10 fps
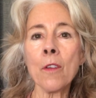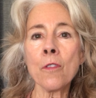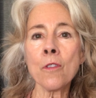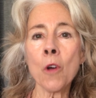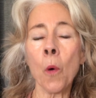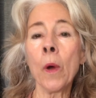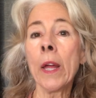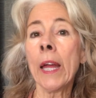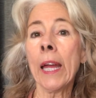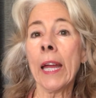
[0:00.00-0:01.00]
So
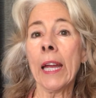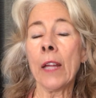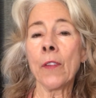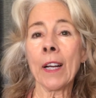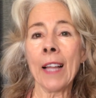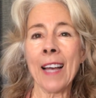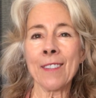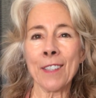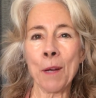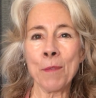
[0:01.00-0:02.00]
in the
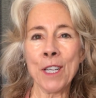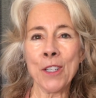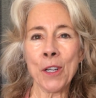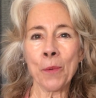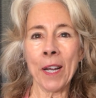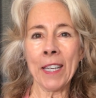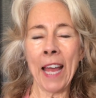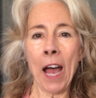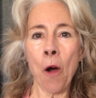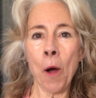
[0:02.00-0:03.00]
class that I'm teaching right
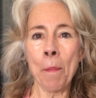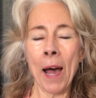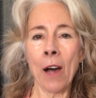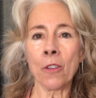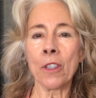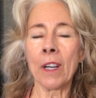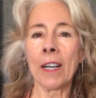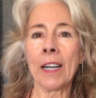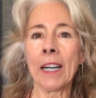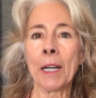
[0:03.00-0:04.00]
now about
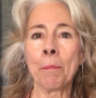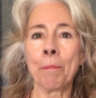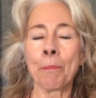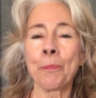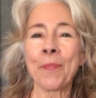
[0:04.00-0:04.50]
um,